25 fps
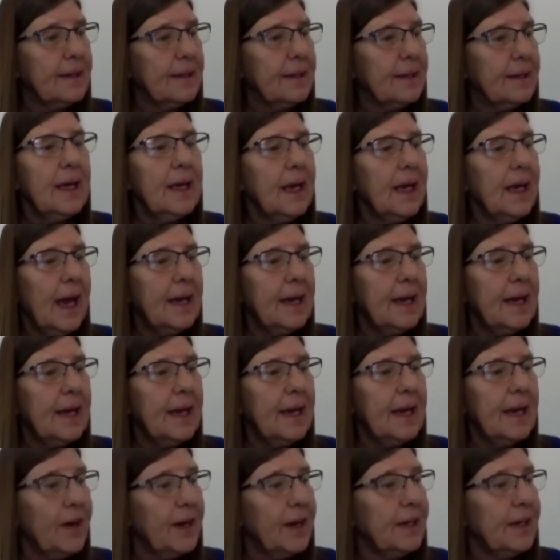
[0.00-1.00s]
and getting
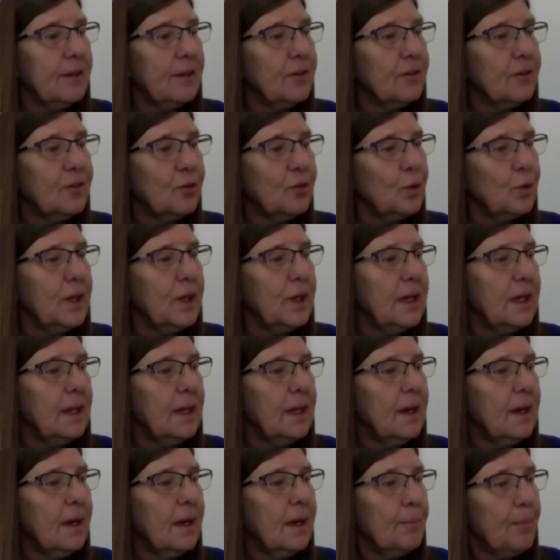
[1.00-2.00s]
invited to
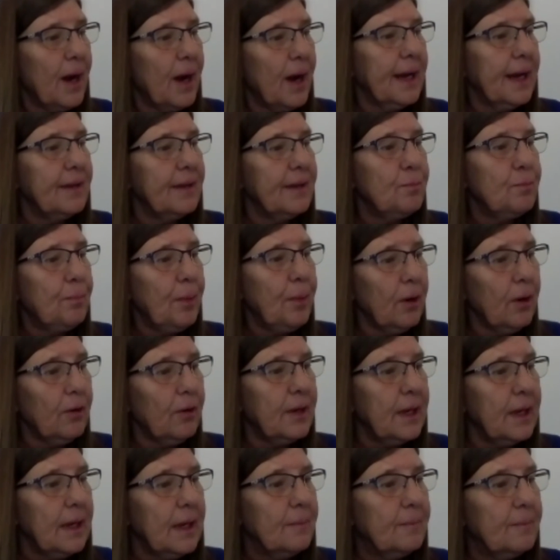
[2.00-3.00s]
Sweetie Pie's
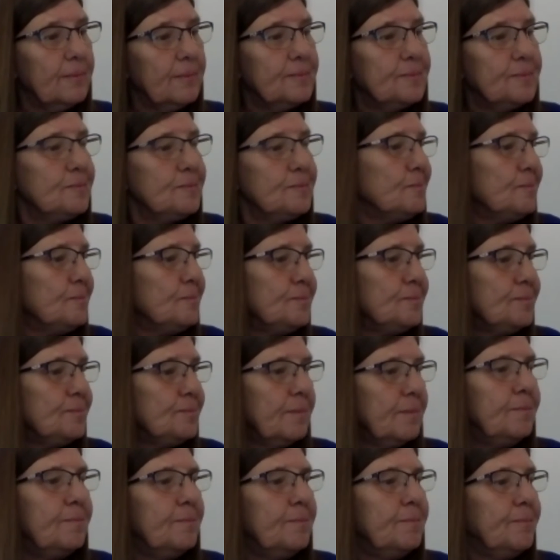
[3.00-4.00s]
party.
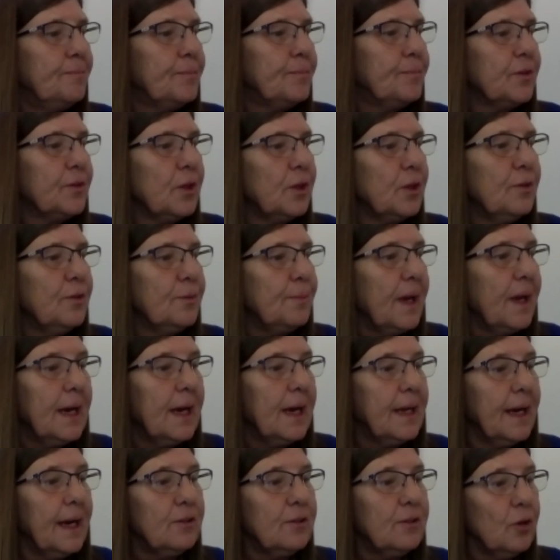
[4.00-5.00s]
Excuse me.
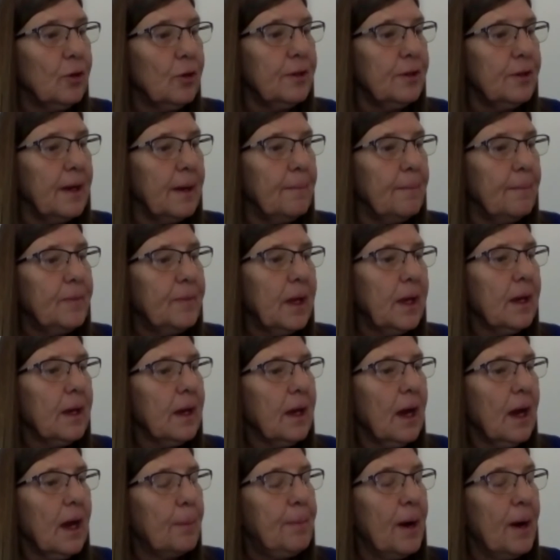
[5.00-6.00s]
And I told him
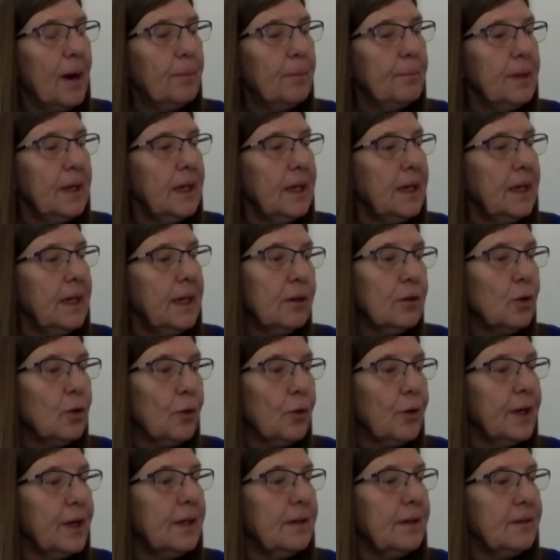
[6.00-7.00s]
about meeting
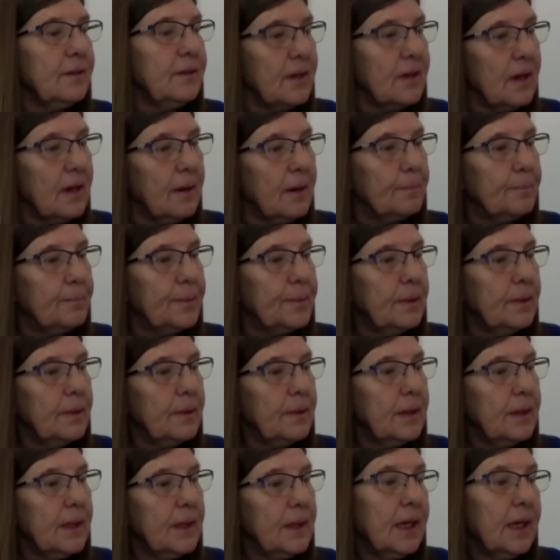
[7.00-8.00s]
Gloria Dump.
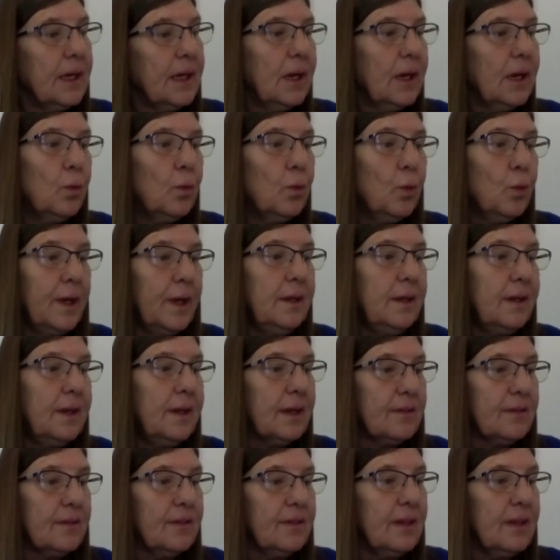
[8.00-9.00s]
Winn
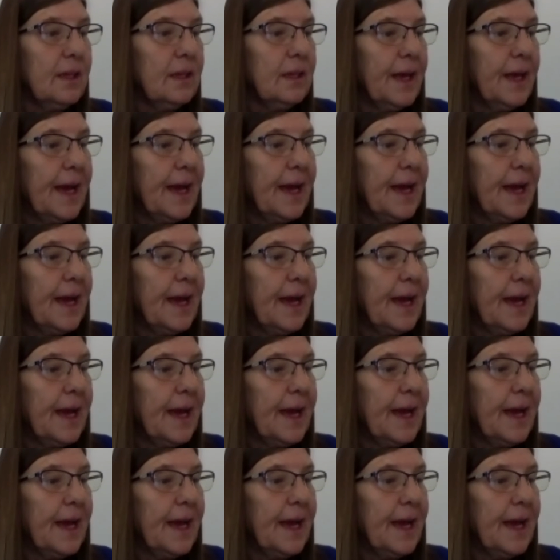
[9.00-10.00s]
Dixie lay on the
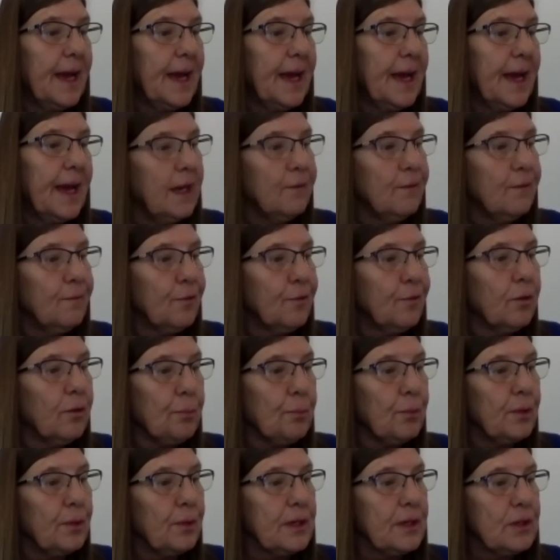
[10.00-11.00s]
floor waiting for the
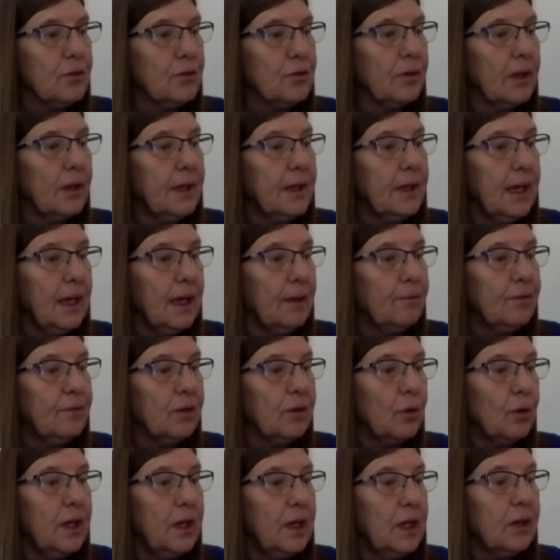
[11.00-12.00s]
preacher to leave
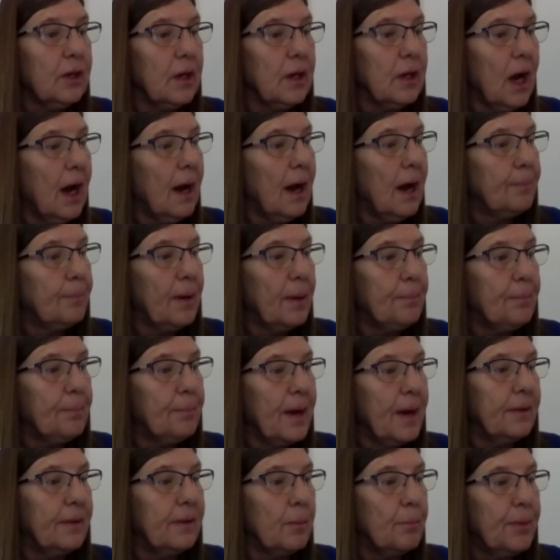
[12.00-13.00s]
so he could hop up
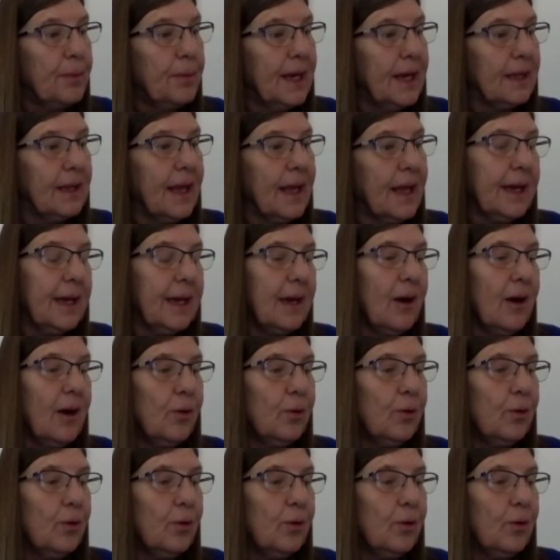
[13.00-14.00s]
on the bed like he
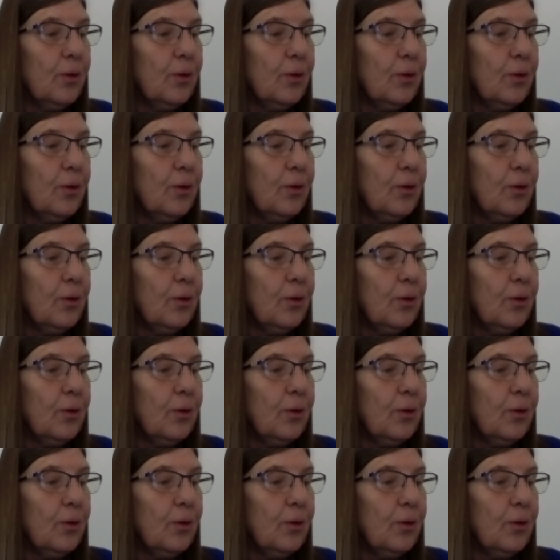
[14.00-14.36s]
always did.